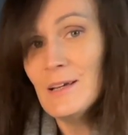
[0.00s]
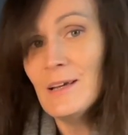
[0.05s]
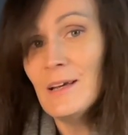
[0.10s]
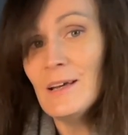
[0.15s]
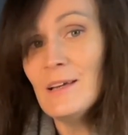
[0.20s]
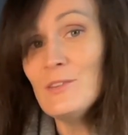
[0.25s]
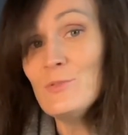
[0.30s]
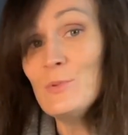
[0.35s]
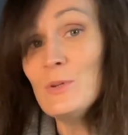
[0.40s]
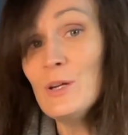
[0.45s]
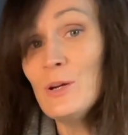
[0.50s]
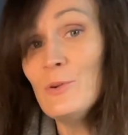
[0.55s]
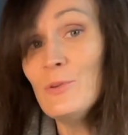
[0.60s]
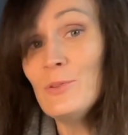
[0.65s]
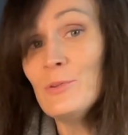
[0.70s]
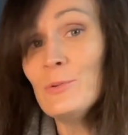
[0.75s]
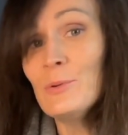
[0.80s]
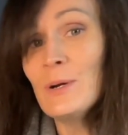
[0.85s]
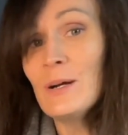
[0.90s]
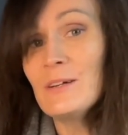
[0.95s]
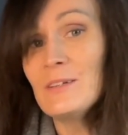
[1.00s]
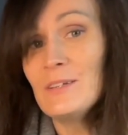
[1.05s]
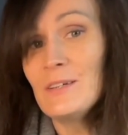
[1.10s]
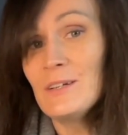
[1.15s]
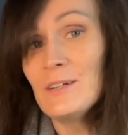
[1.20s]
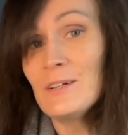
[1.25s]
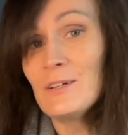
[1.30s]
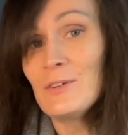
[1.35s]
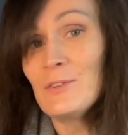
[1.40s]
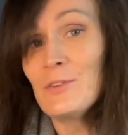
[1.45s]
As we go through our
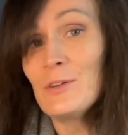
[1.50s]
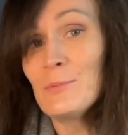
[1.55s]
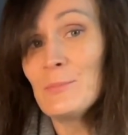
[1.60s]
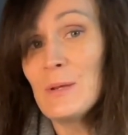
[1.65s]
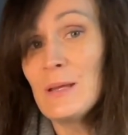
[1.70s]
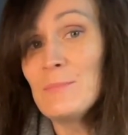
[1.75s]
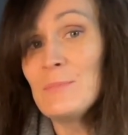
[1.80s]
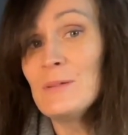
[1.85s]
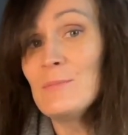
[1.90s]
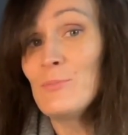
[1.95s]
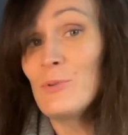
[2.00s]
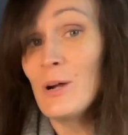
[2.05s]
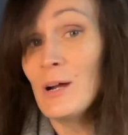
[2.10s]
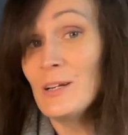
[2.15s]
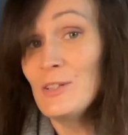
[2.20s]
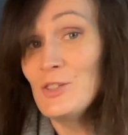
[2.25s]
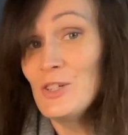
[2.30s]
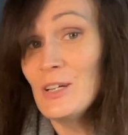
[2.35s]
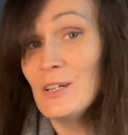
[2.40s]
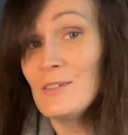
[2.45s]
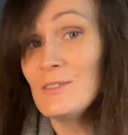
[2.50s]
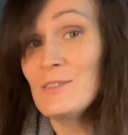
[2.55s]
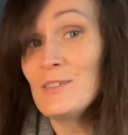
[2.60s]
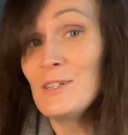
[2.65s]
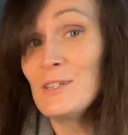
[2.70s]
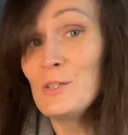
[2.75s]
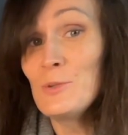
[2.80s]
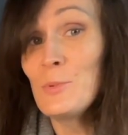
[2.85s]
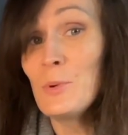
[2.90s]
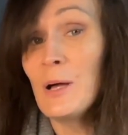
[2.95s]
year, there may be projects that
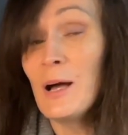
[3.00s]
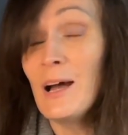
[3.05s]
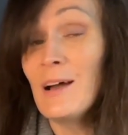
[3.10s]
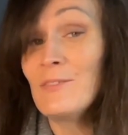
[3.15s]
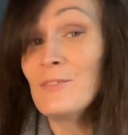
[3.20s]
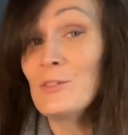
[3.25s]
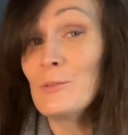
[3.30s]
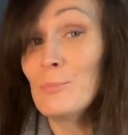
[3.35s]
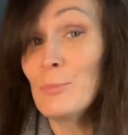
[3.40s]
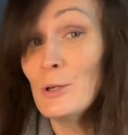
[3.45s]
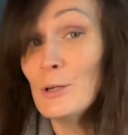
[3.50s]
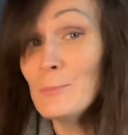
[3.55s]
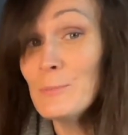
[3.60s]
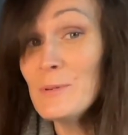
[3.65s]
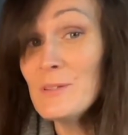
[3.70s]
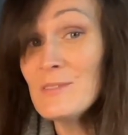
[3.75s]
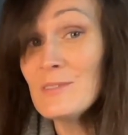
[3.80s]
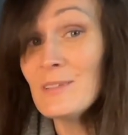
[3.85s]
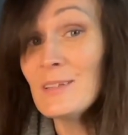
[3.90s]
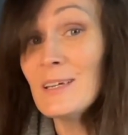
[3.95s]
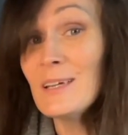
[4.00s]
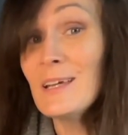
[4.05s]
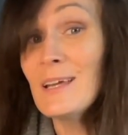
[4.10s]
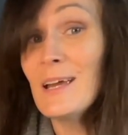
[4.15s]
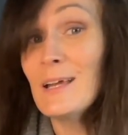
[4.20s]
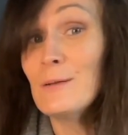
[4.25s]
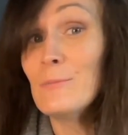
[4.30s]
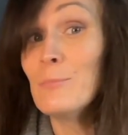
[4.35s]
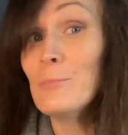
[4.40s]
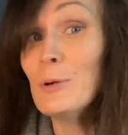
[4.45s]
you will have to purposely
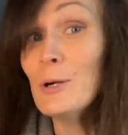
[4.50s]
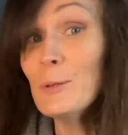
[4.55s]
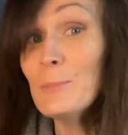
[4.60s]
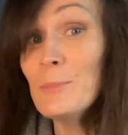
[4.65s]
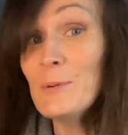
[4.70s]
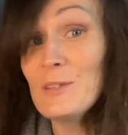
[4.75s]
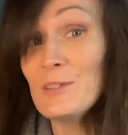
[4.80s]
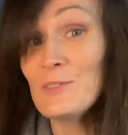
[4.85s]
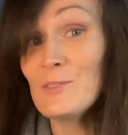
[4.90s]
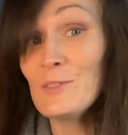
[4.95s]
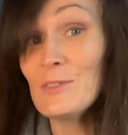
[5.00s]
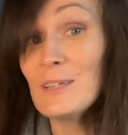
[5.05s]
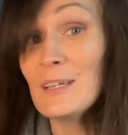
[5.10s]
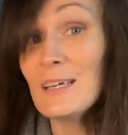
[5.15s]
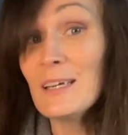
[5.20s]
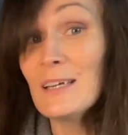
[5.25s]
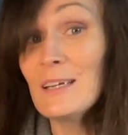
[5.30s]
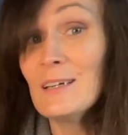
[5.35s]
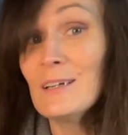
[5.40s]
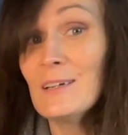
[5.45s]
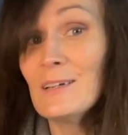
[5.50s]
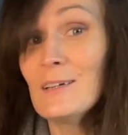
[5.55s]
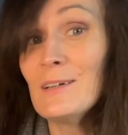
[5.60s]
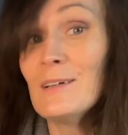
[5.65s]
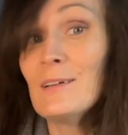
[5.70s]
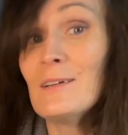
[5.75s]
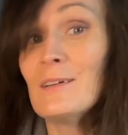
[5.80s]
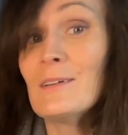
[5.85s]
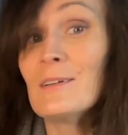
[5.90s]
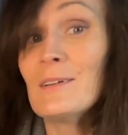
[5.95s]
and purposefully
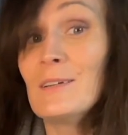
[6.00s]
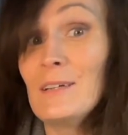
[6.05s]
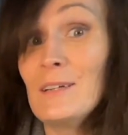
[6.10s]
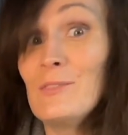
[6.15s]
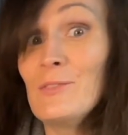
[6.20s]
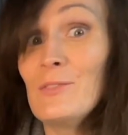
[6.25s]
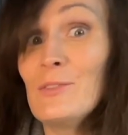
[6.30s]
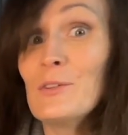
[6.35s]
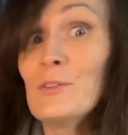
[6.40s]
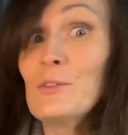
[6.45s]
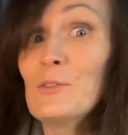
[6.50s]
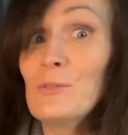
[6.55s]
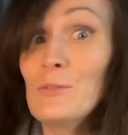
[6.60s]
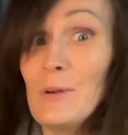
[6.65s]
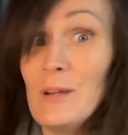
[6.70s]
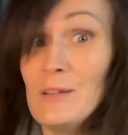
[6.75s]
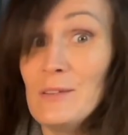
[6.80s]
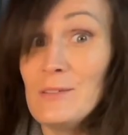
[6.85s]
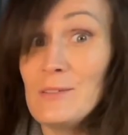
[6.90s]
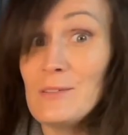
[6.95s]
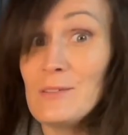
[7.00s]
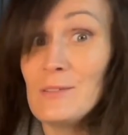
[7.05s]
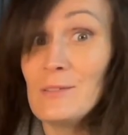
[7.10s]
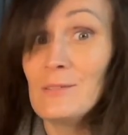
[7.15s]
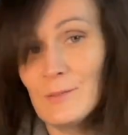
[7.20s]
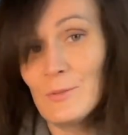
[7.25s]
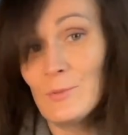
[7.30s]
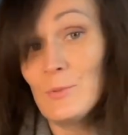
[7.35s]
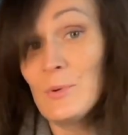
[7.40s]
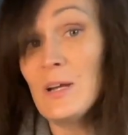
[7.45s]
give grace.
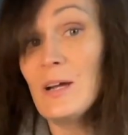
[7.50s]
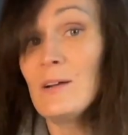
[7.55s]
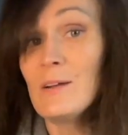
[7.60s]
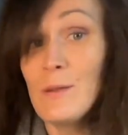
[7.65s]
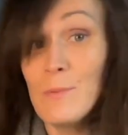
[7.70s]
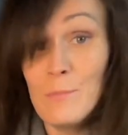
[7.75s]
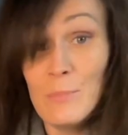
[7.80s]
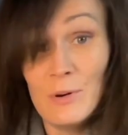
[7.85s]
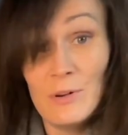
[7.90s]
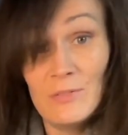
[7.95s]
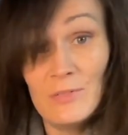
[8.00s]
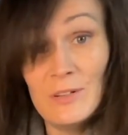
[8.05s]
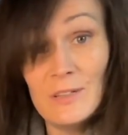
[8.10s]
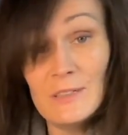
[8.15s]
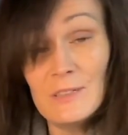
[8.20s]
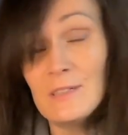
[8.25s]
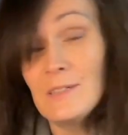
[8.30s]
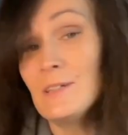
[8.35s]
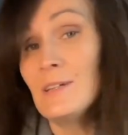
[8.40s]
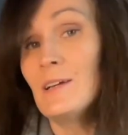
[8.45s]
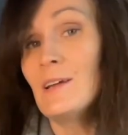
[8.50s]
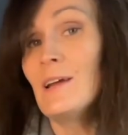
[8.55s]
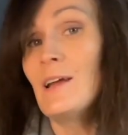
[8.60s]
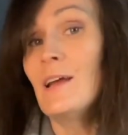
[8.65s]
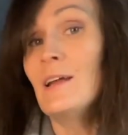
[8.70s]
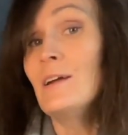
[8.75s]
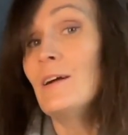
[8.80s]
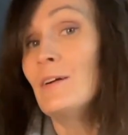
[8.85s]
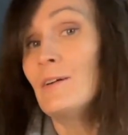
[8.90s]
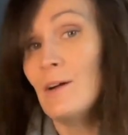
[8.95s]
We are imperfect,
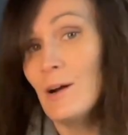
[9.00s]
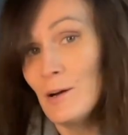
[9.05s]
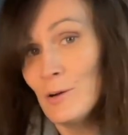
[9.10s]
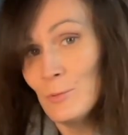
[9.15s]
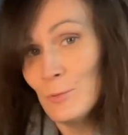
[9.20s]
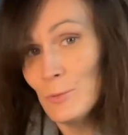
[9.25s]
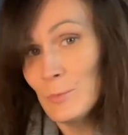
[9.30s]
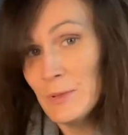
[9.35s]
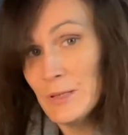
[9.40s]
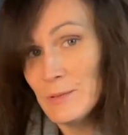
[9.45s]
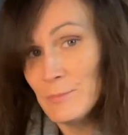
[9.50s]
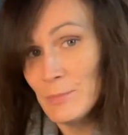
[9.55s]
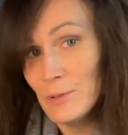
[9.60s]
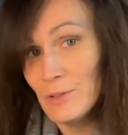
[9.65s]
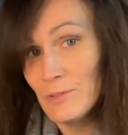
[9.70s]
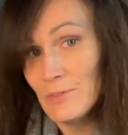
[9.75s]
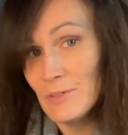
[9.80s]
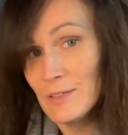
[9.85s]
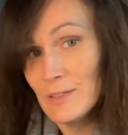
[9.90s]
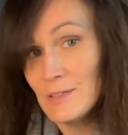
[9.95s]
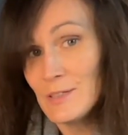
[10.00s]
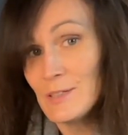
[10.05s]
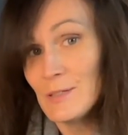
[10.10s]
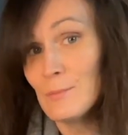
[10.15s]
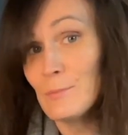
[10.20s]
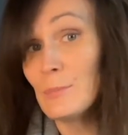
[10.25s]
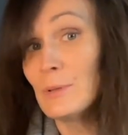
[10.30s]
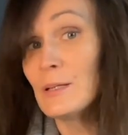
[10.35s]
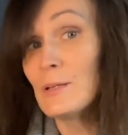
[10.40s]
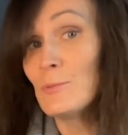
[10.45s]
and our art will be imperfect,
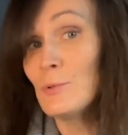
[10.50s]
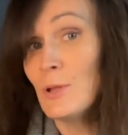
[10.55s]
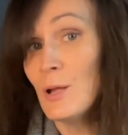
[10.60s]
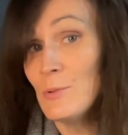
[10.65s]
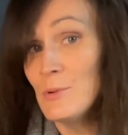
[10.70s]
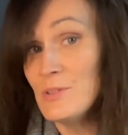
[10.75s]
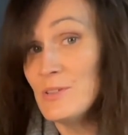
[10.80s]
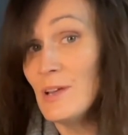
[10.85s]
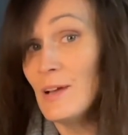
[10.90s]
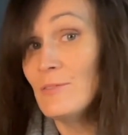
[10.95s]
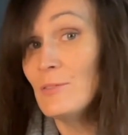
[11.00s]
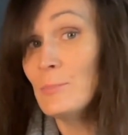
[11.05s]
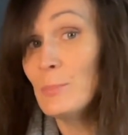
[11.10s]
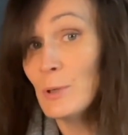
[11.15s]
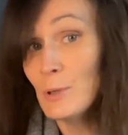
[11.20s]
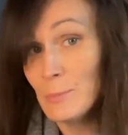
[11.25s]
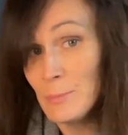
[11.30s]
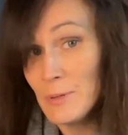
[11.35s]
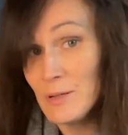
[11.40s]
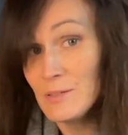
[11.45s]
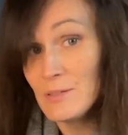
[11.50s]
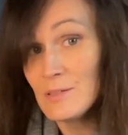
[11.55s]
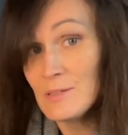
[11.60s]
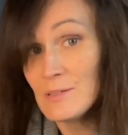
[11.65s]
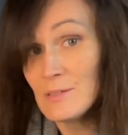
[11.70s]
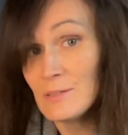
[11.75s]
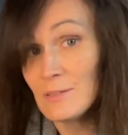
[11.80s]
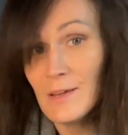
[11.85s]
but it will always have a purpose.